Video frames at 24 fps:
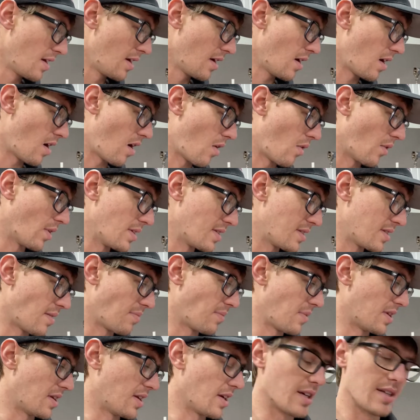always
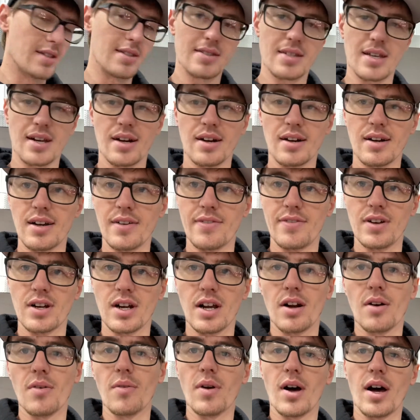something to consider if you're
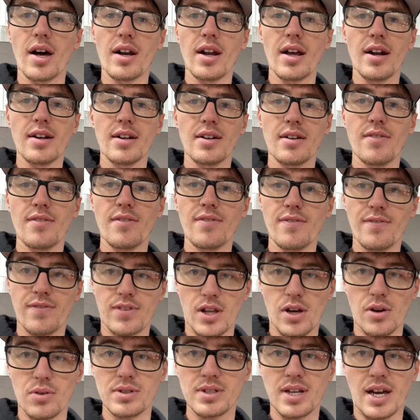gonna run
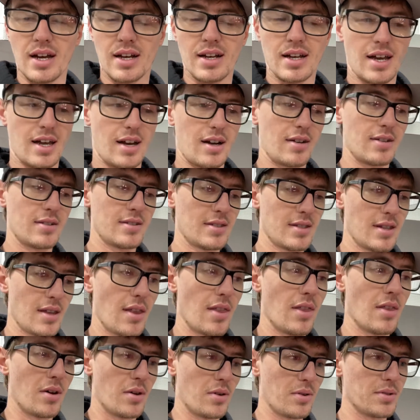Flowtech headers.
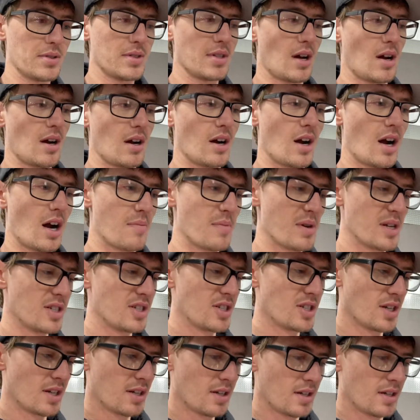Those are garbage.